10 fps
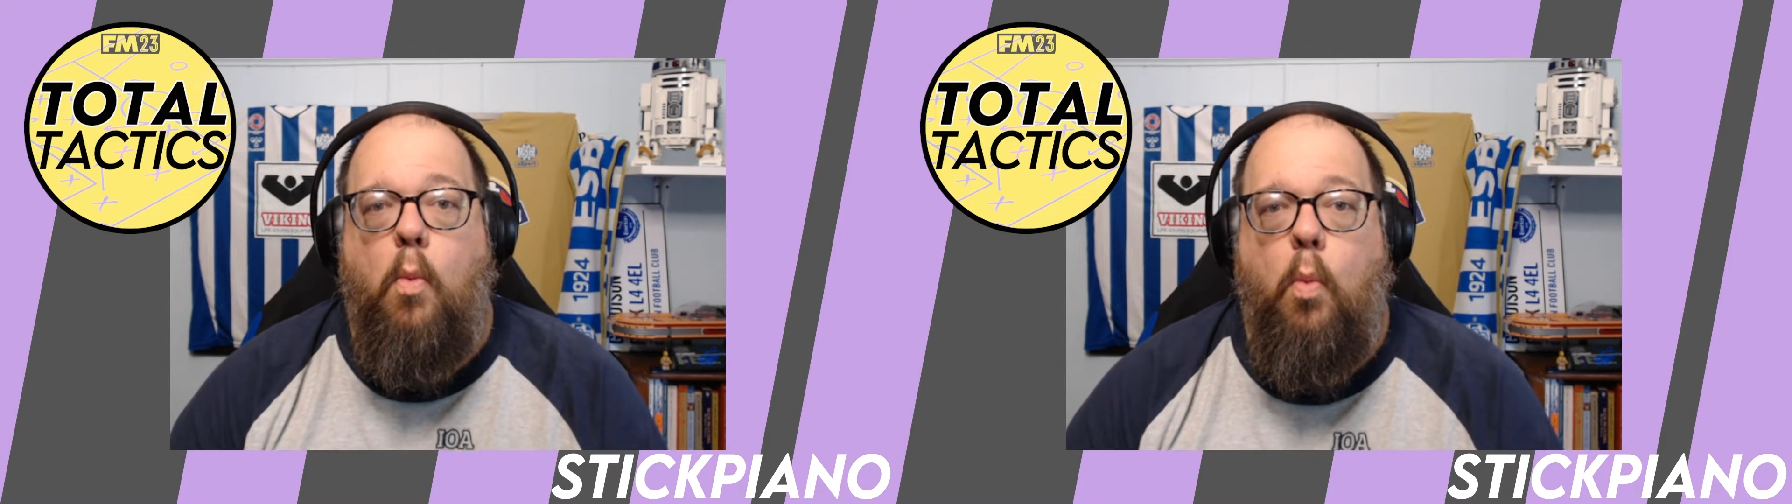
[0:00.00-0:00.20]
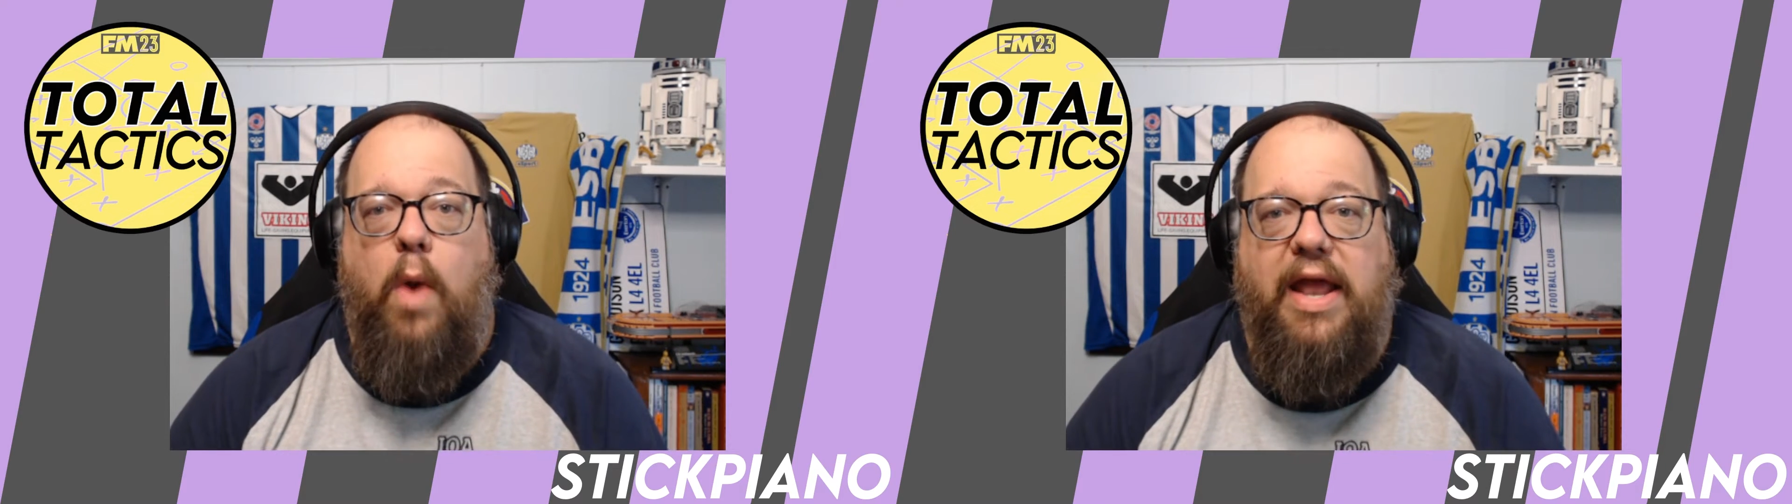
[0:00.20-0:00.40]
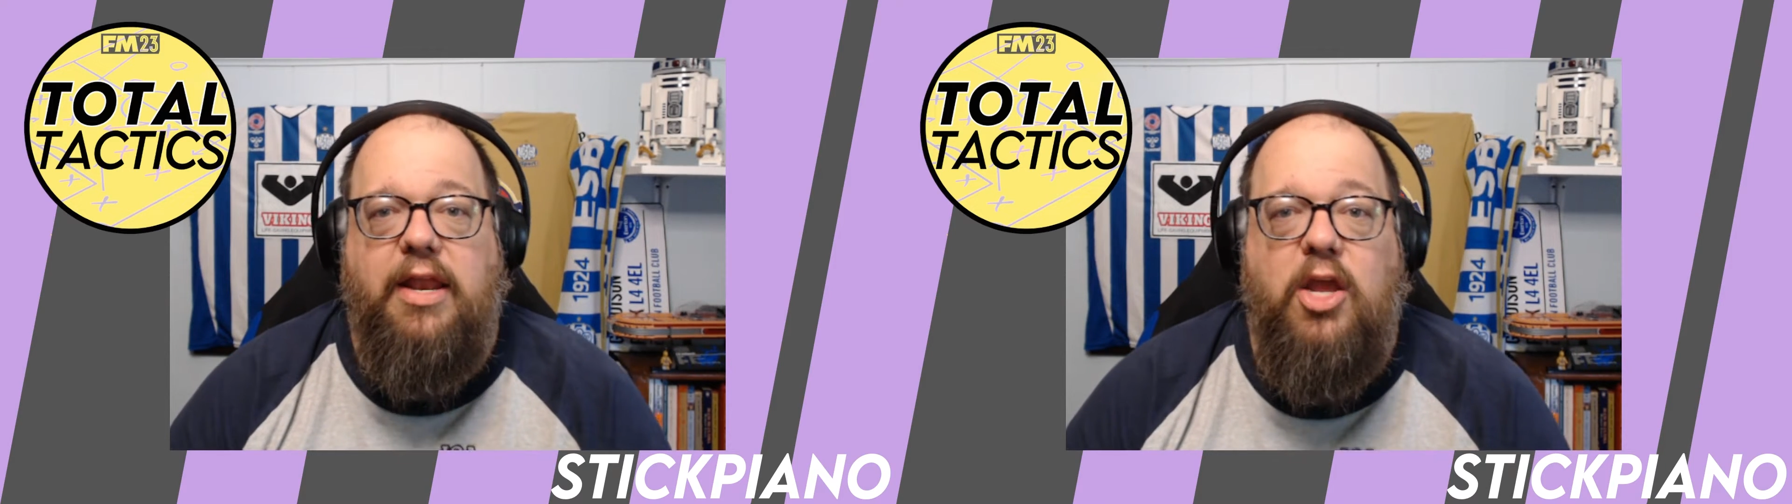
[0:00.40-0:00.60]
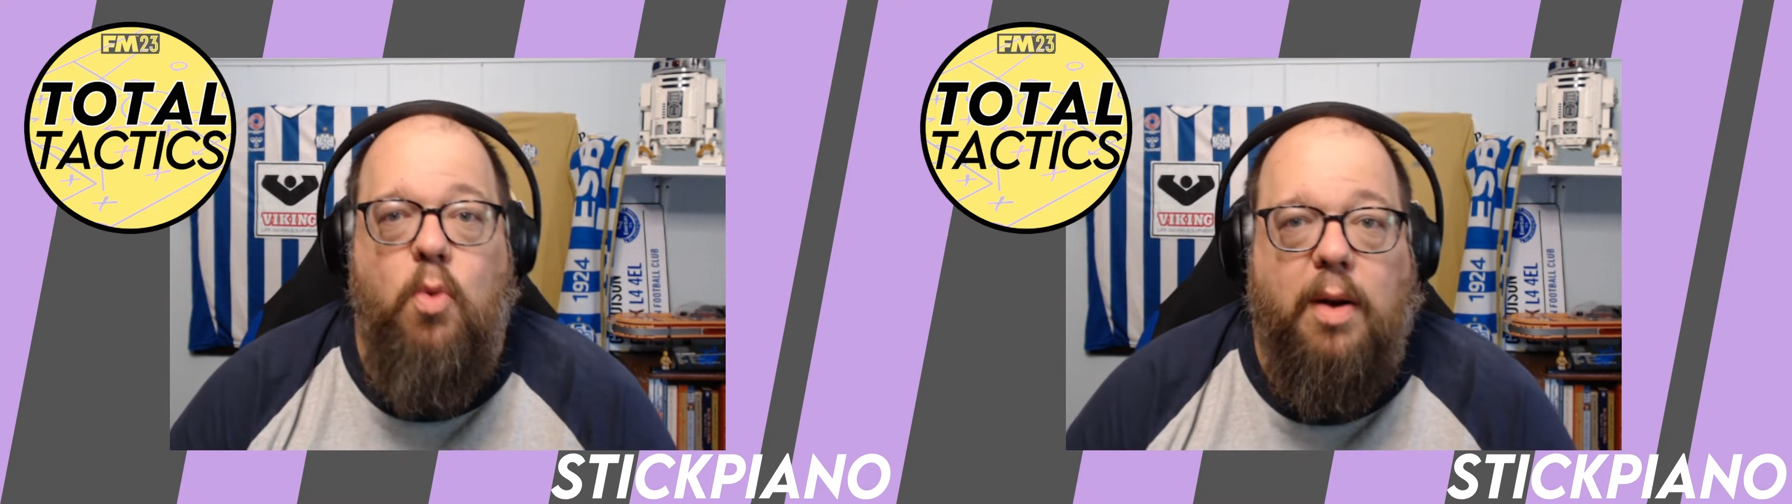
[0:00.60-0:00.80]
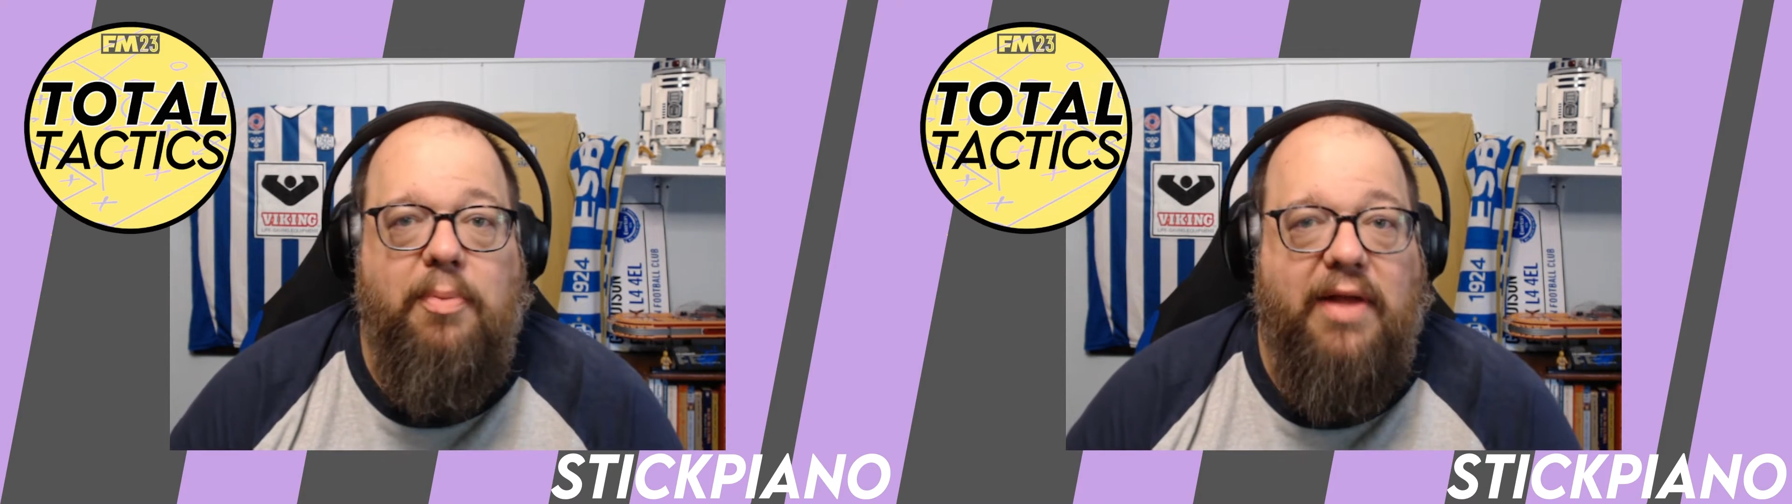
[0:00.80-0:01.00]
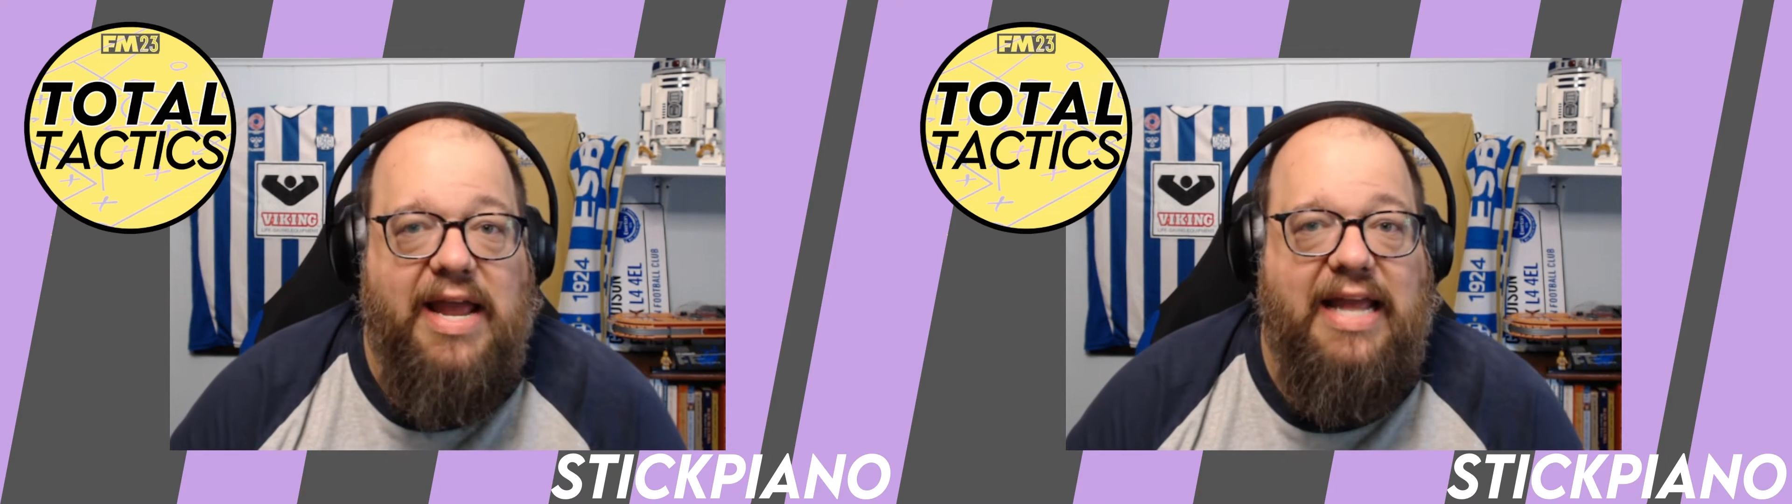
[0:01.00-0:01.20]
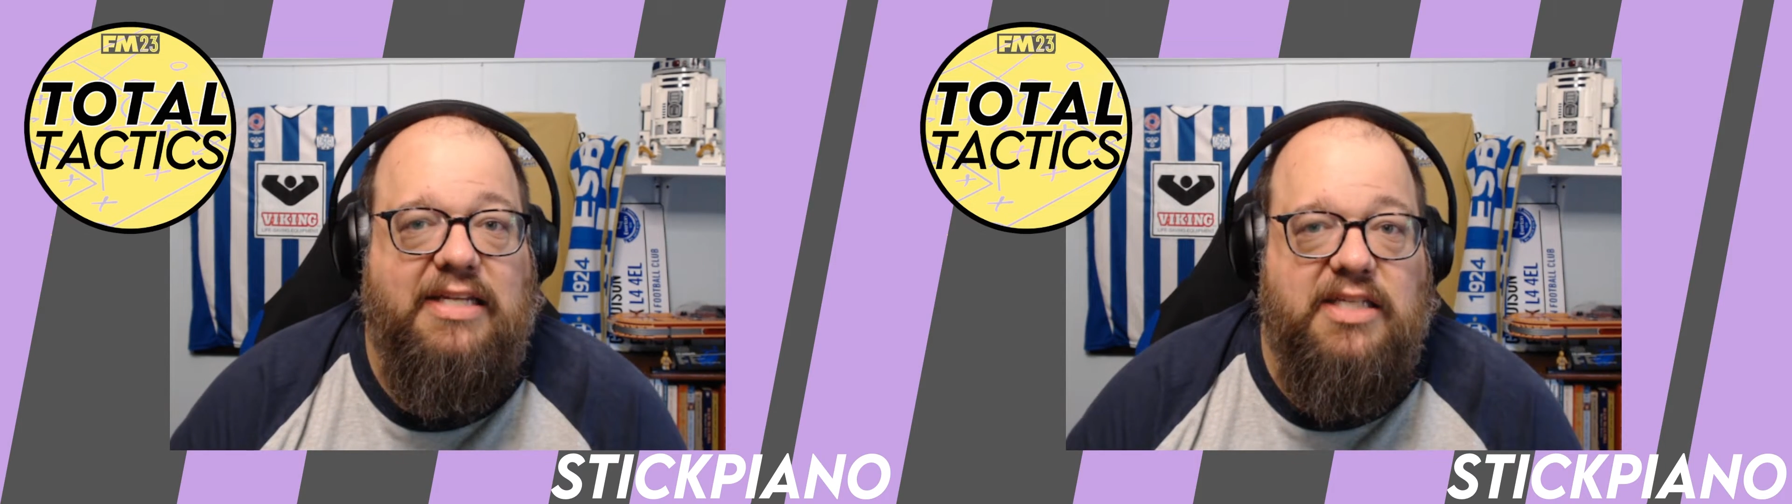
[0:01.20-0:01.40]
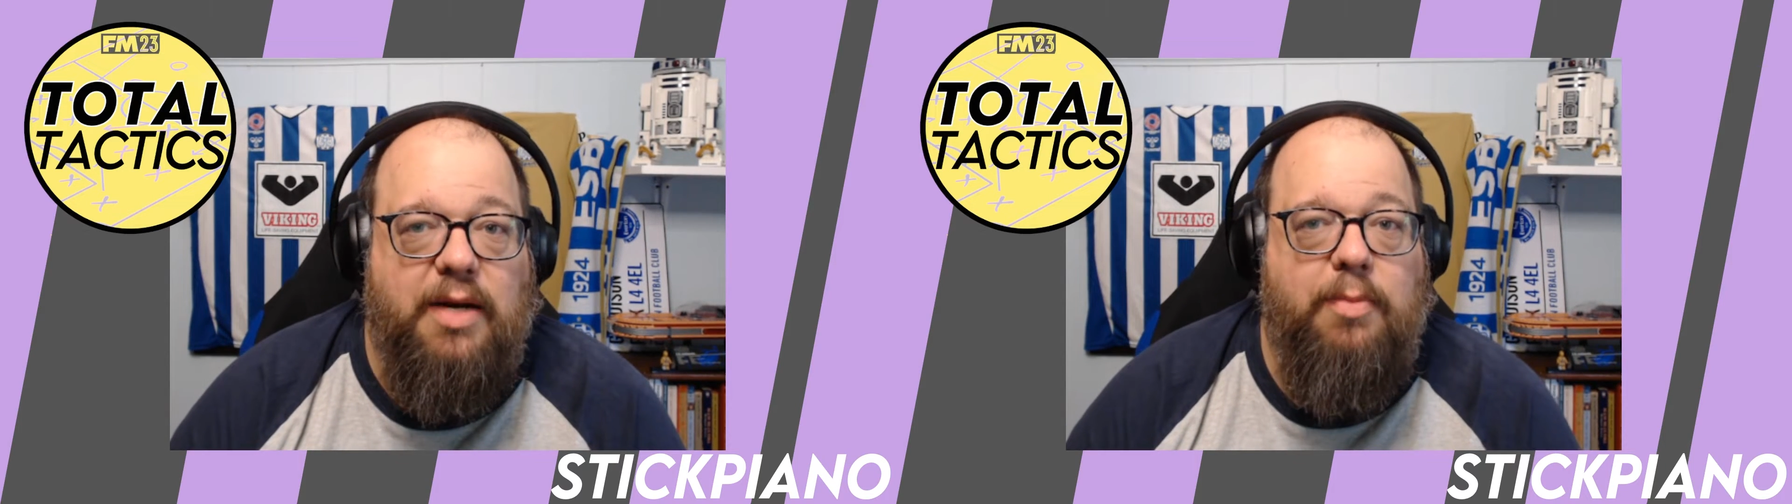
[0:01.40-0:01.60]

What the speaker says: When you are playing against an